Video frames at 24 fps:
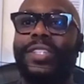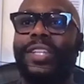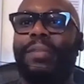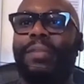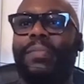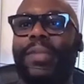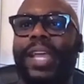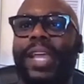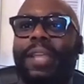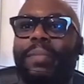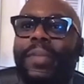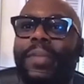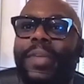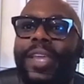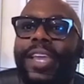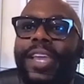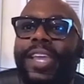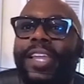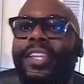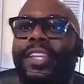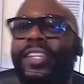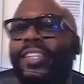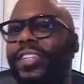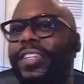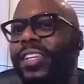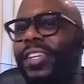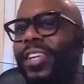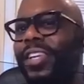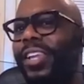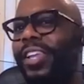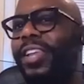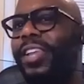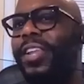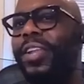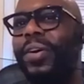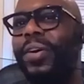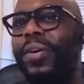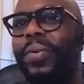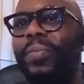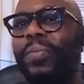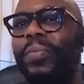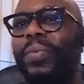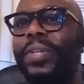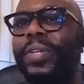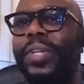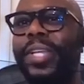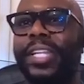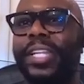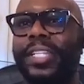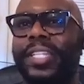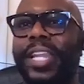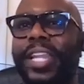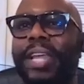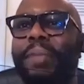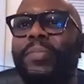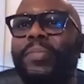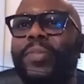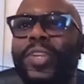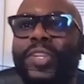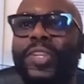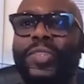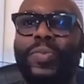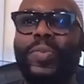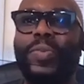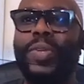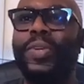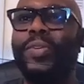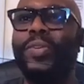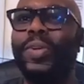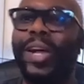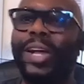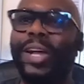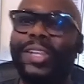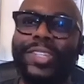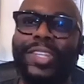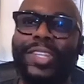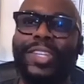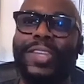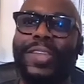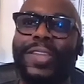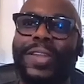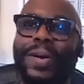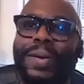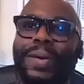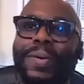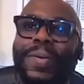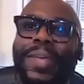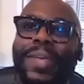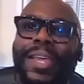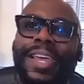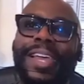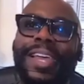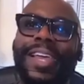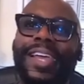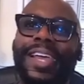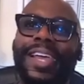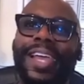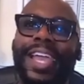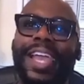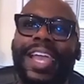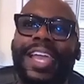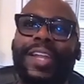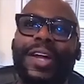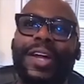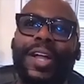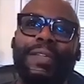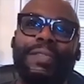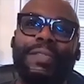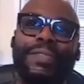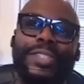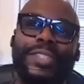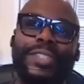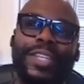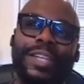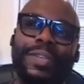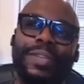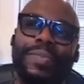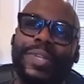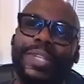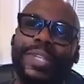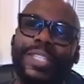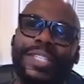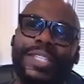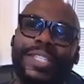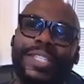And I'm like, man, you know, we'll get to that bridge when we cross it, you know? And all of a sudden we